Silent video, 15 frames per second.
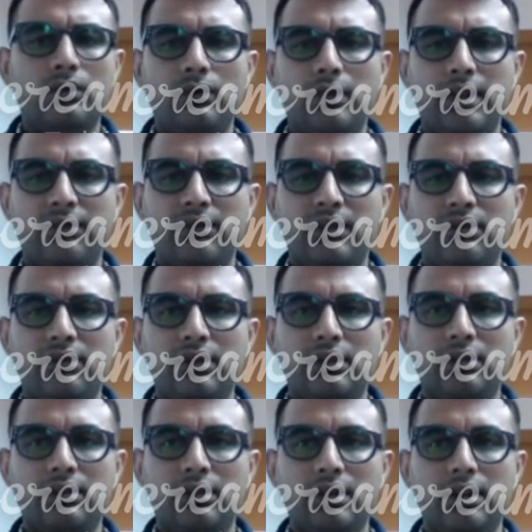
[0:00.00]
have
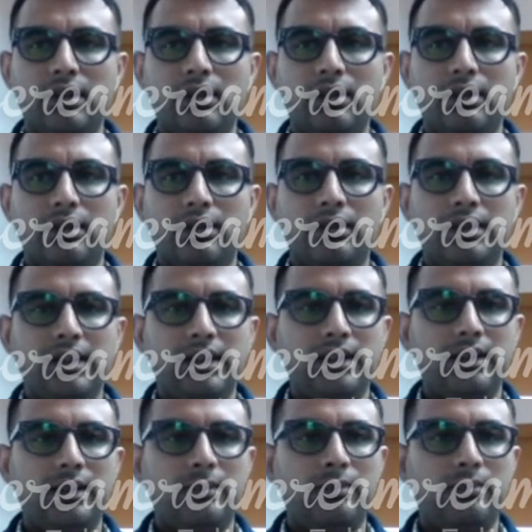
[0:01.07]
given
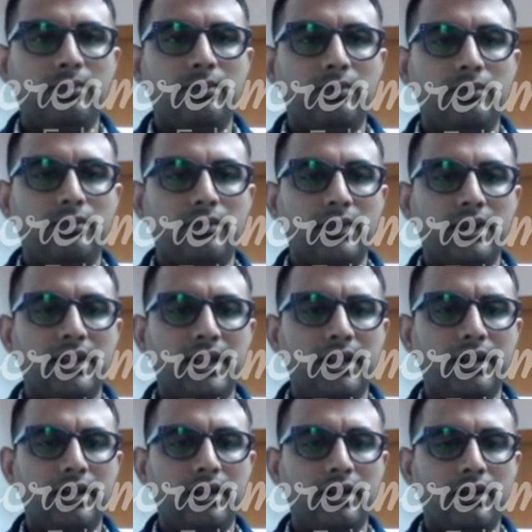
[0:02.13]
the
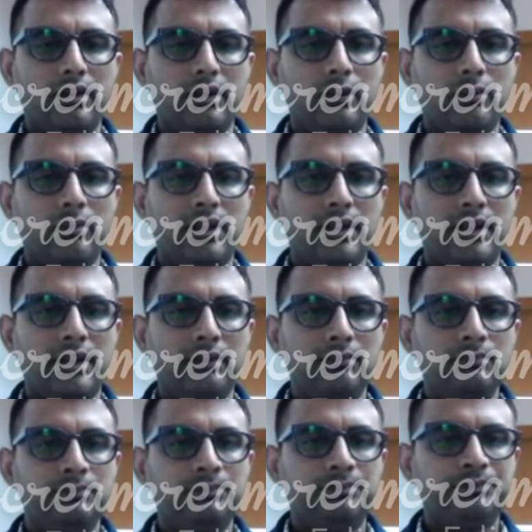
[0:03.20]
link here to apply.
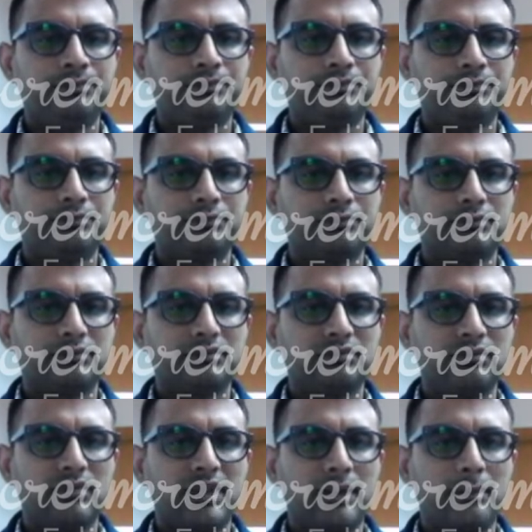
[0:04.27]

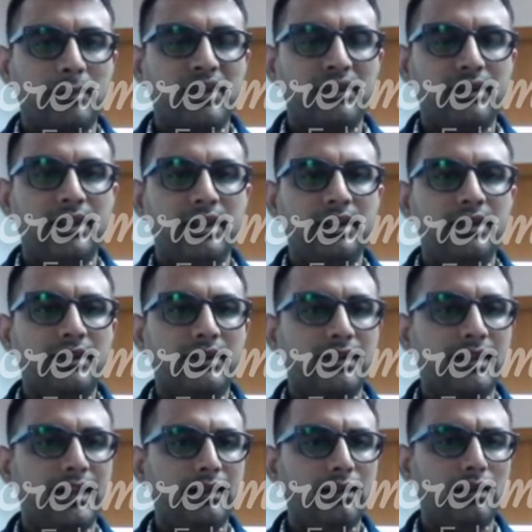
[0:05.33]
Let me see this
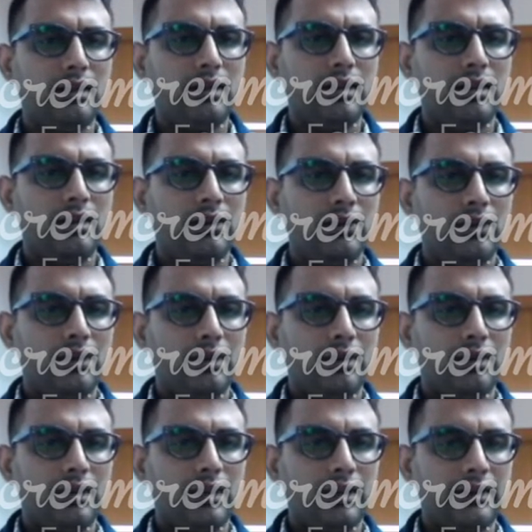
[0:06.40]
link.
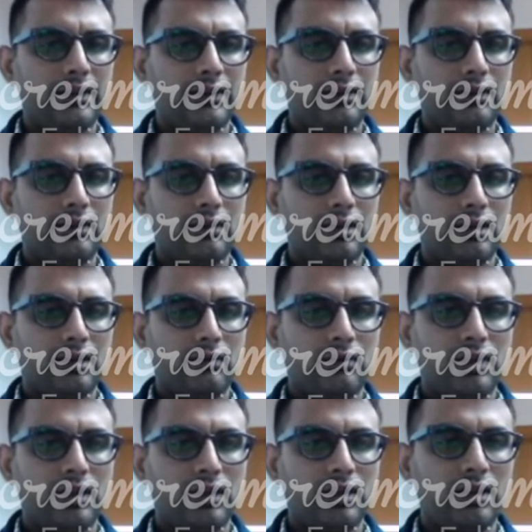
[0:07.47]
Yes, where
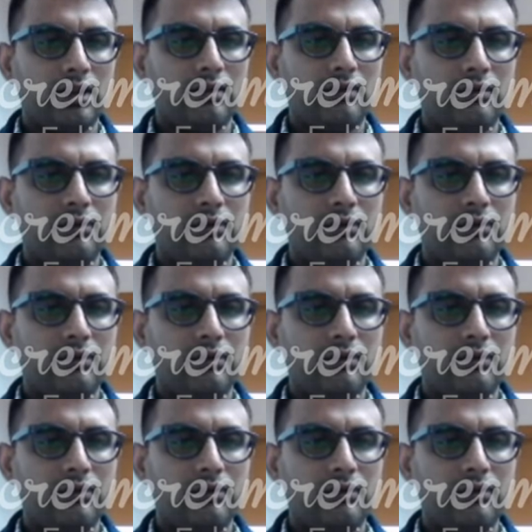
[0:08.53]
we have